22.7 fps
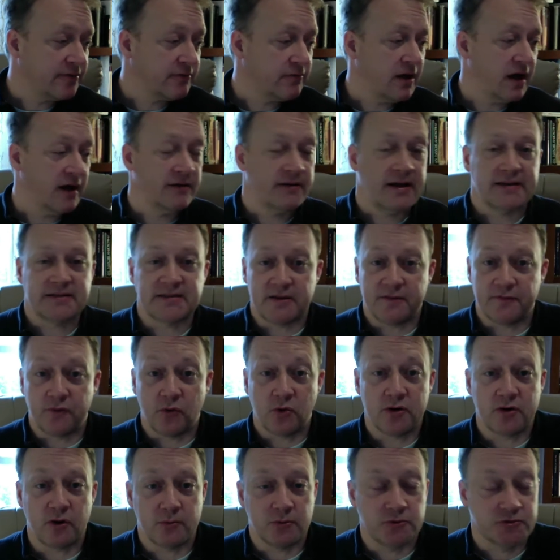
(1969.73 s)
I said
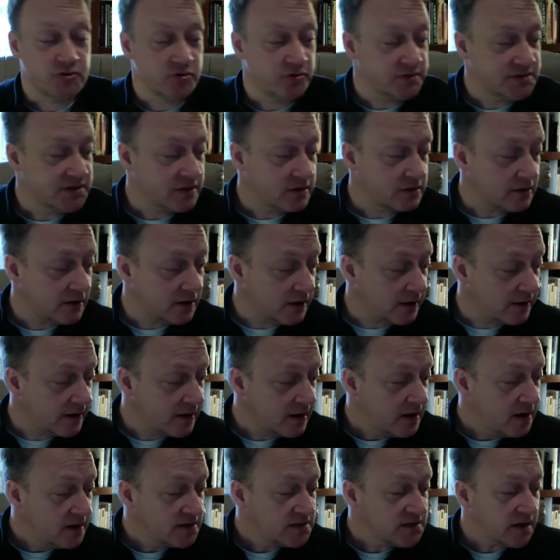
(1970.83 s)
4 noble truths. The third,
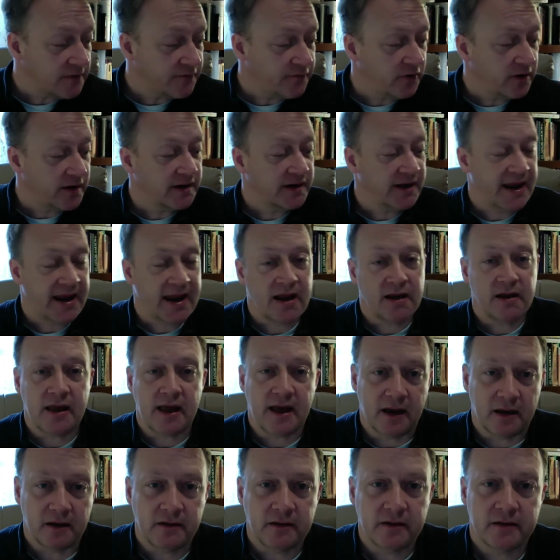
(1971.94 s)
suffering can
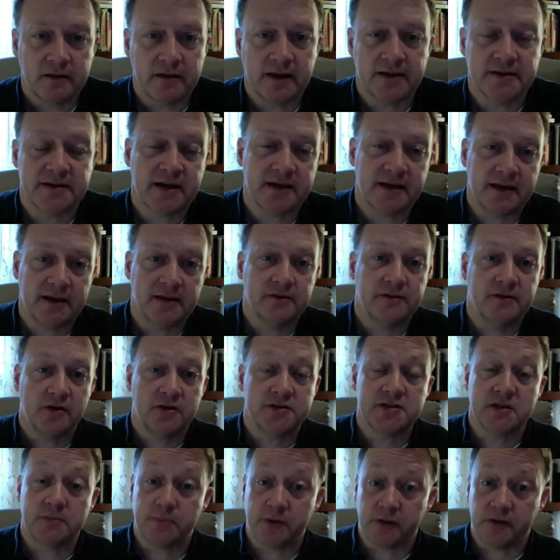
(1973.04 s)
end. There is
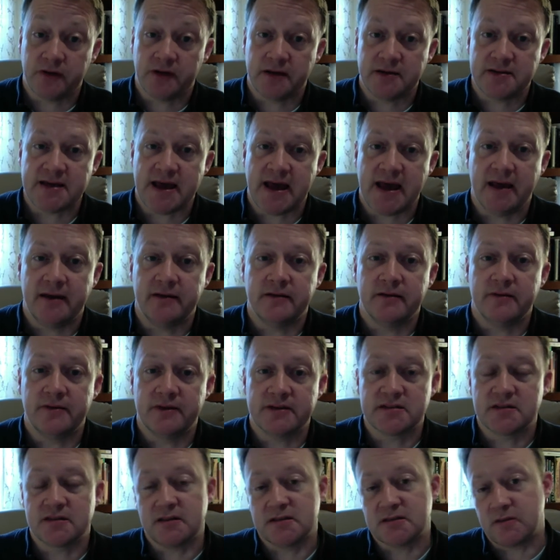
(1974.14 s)
ability to end
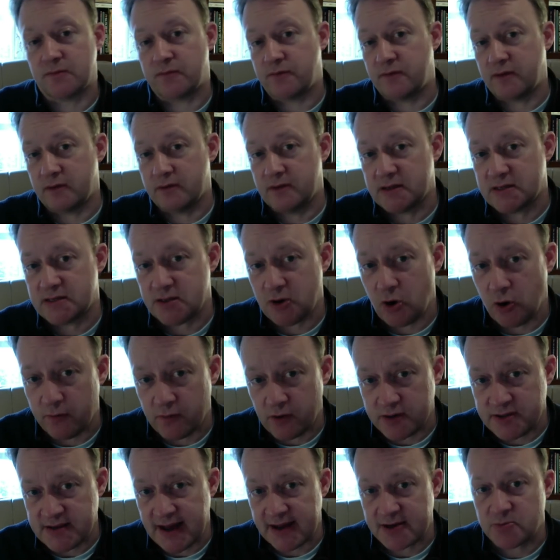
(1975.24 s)
this over
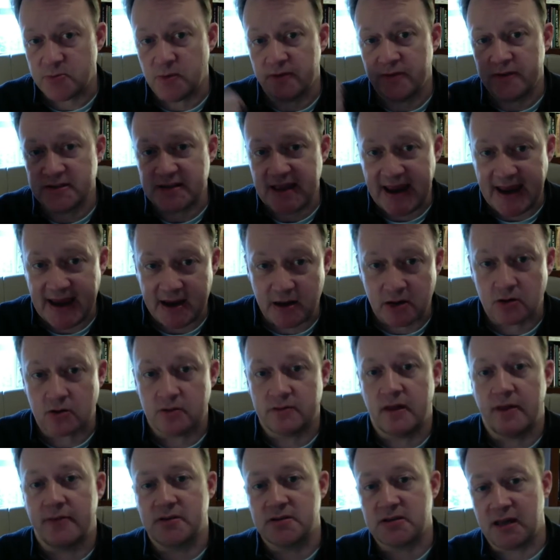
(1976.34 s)
attachment, this anger, and
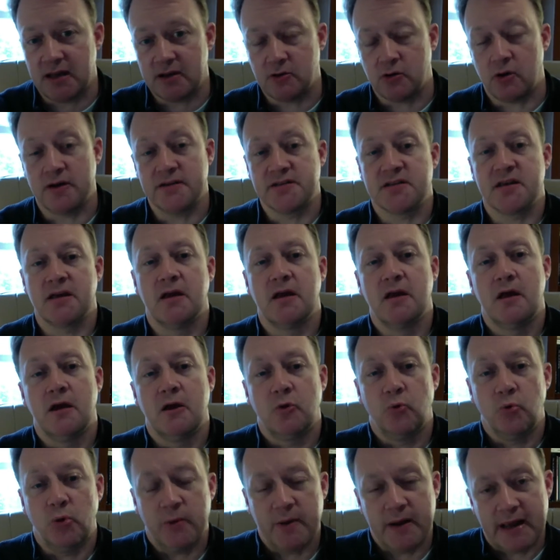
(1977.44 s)
then this ignorance
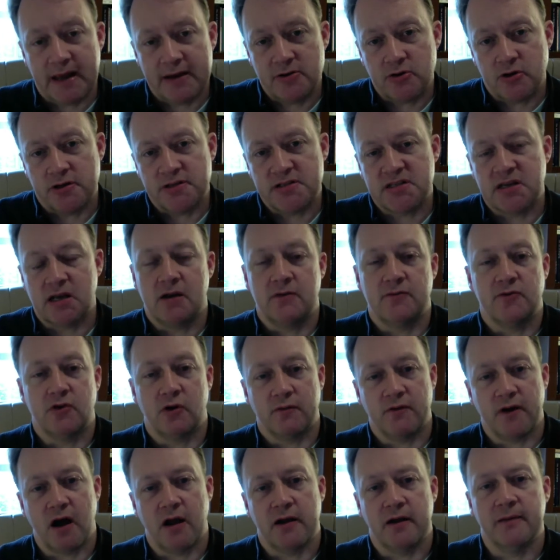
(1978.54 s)
when we enter a state of
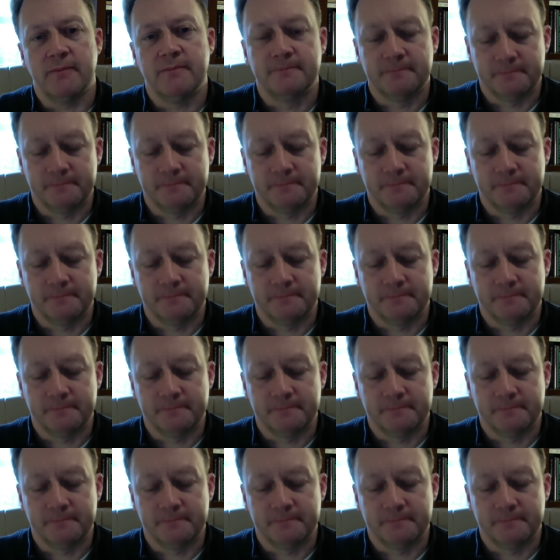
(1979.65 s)
nirvana.